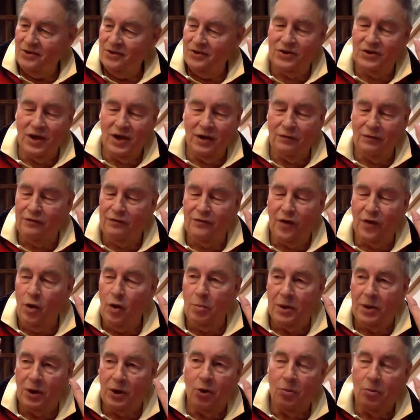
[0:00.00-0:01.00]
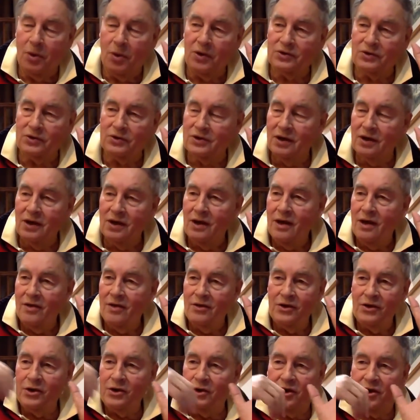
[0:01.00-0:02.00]
xenophobic almost.
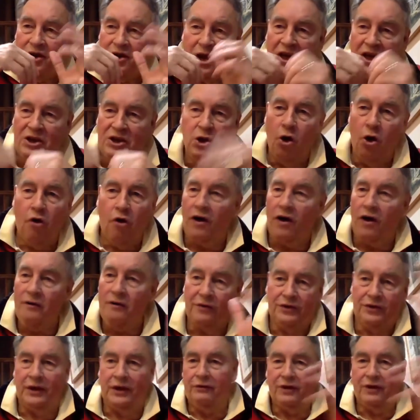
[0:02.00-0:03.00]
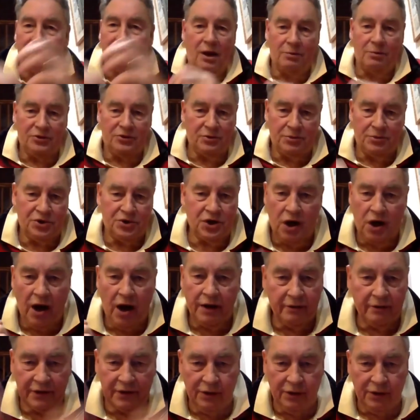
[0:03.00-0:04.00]
You could ignore everything that comes from
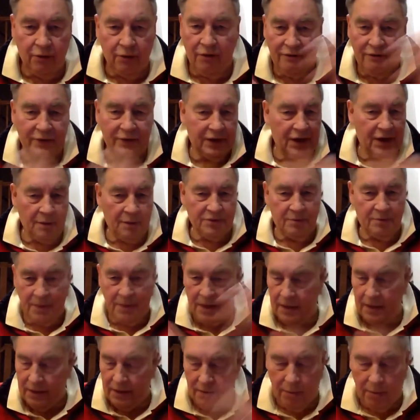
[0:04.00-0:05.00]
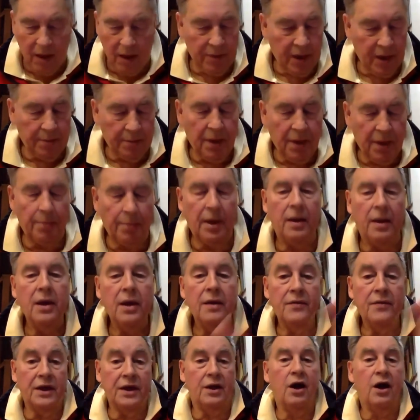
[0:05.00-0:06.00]
China, ignore everything that comes from India, blah, blah, blah, blah.
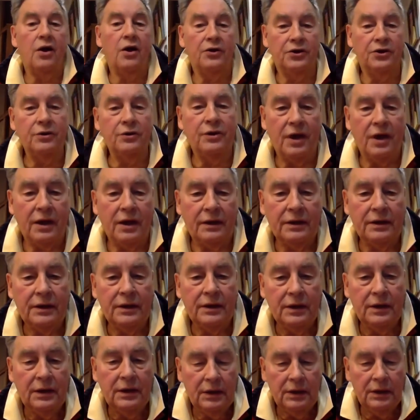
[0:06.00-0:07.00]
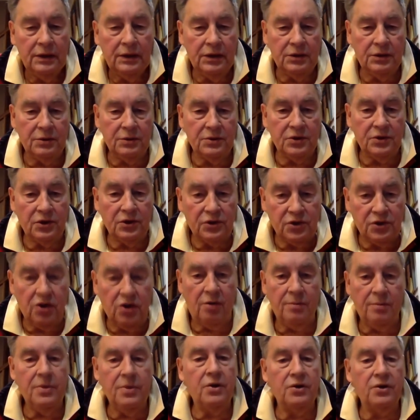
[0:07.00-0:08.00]
They can't do that. This was a
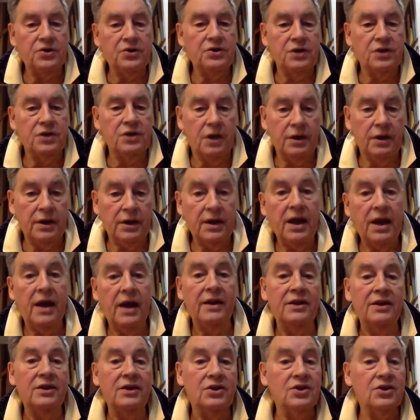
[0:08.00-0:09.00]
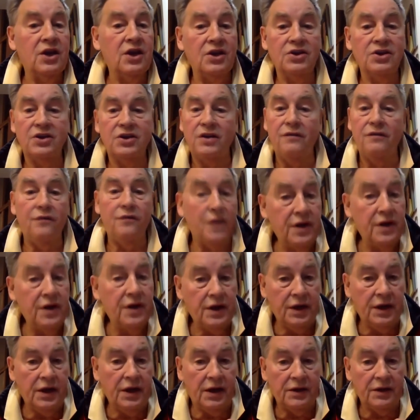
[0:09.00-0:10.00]
top-notch study, and it essentially
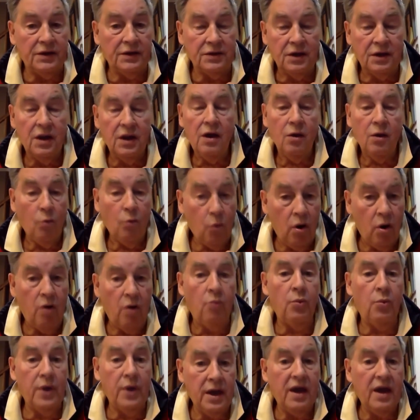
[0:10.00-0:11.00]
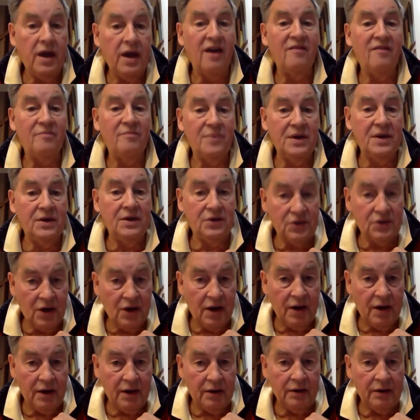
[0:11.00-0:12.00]
vindicates what we have been
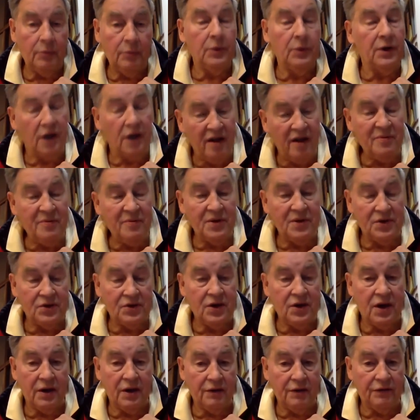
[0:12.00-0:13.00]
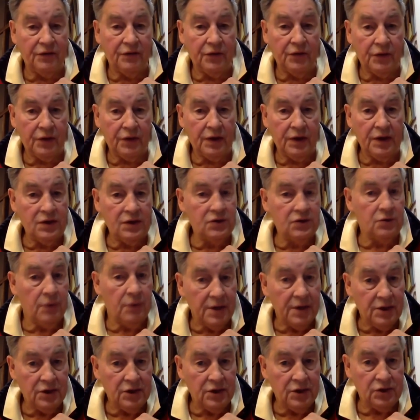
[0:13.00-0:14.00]
saying, and what I've been saying for at least
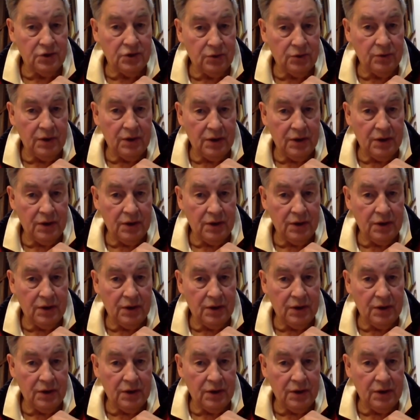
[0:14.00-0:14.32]
22